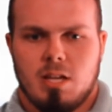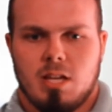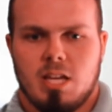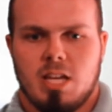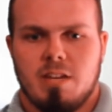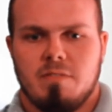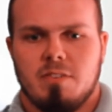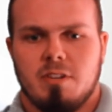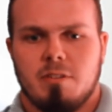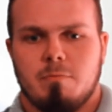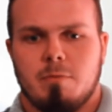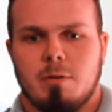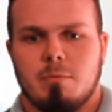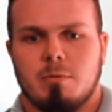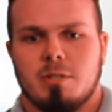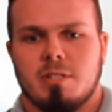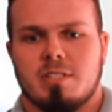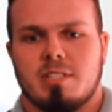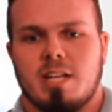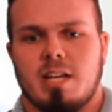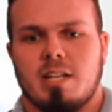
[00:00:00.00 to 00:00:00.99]
Even if people
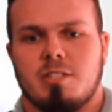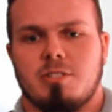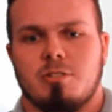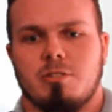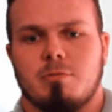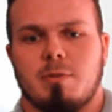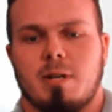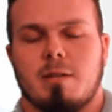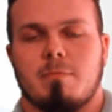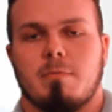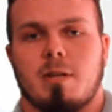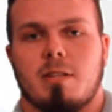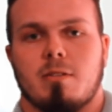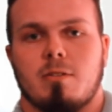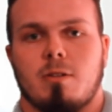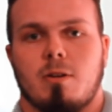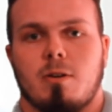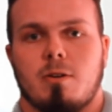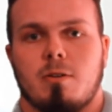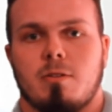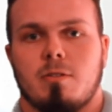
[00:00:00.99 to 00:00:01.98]
decide to abide by the
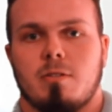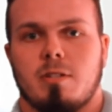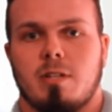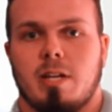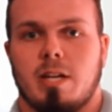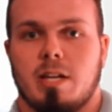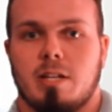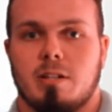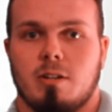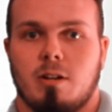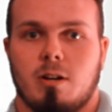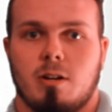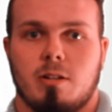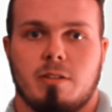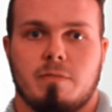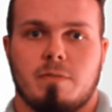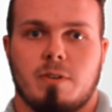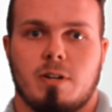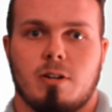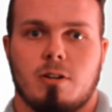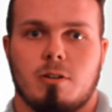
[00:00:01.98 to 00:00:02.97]
law and all
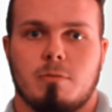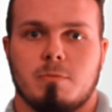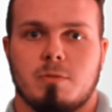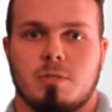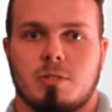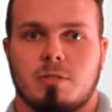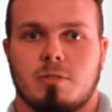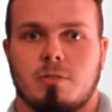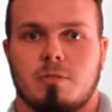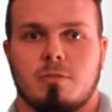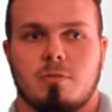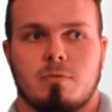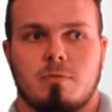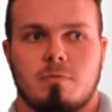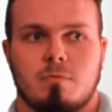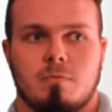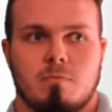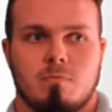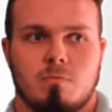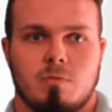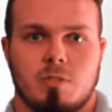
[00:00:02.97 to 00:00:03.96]
the firearms are
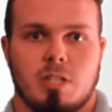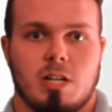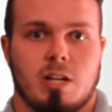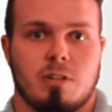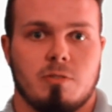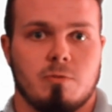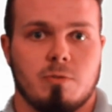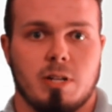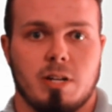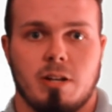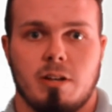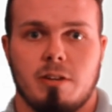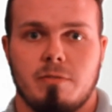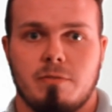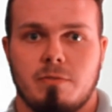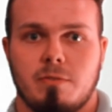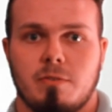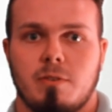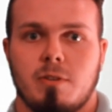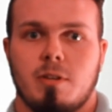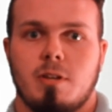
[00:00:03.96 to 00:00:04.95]
gotten rid
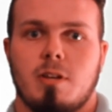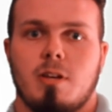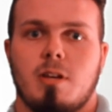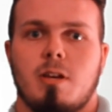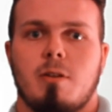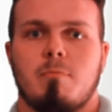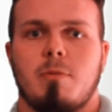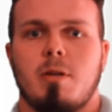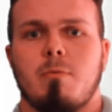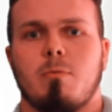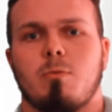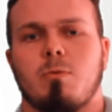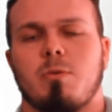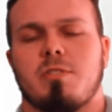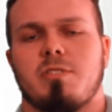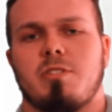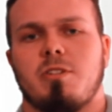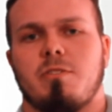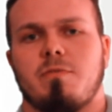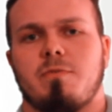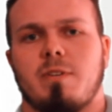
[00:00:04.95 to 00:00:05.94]
of, people will
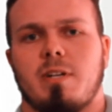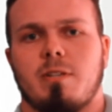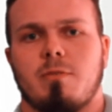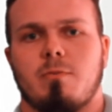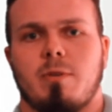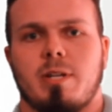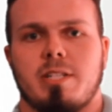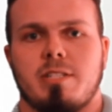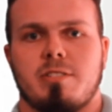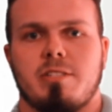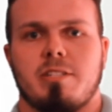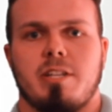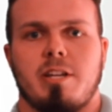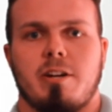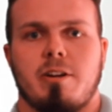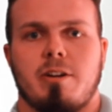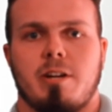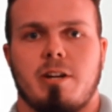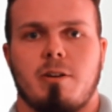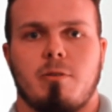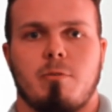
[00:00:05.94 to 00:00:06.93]
still find ways to
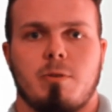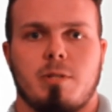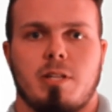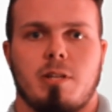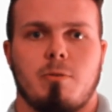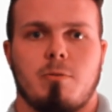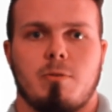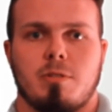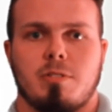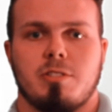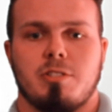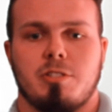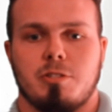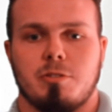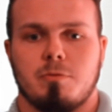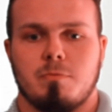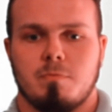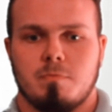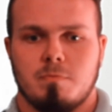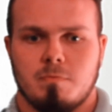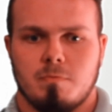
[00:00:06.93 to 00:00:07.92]
carry out what they want to do.
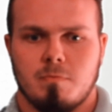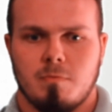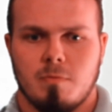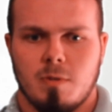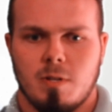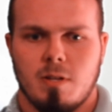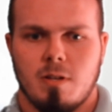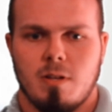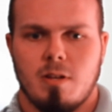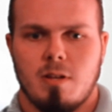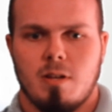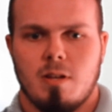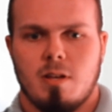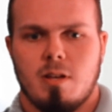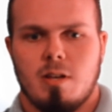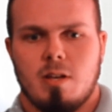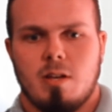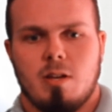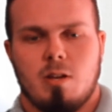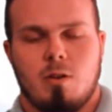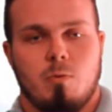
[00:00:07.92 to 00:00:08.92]

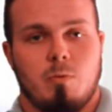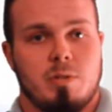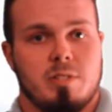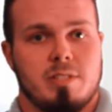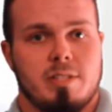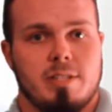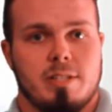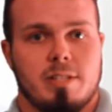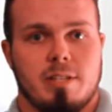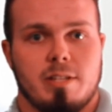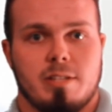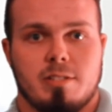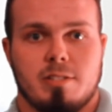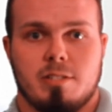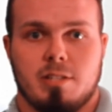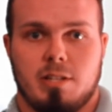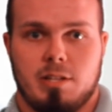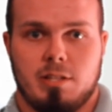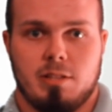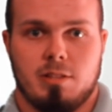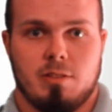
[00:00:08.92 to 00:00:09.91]
We see
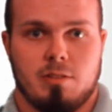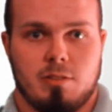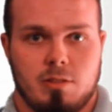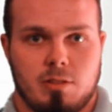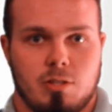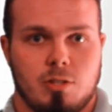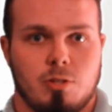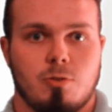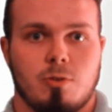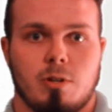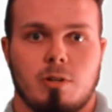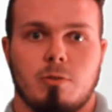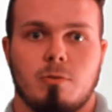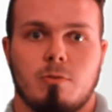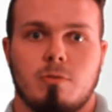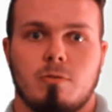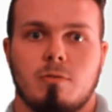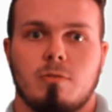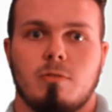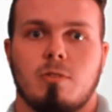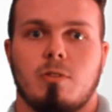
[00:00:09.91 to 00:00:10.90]
this in the
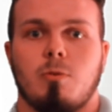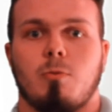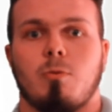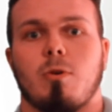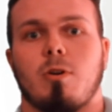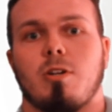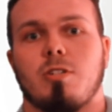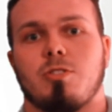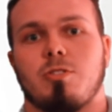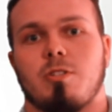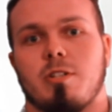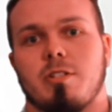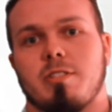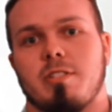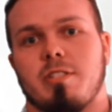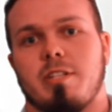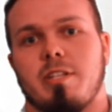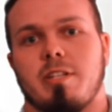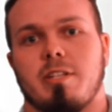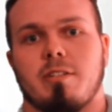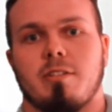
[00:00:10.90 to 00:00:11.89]
war on drugs
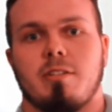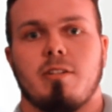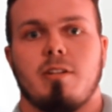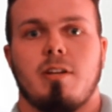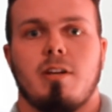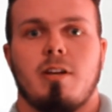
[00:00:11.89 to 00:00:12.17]
again.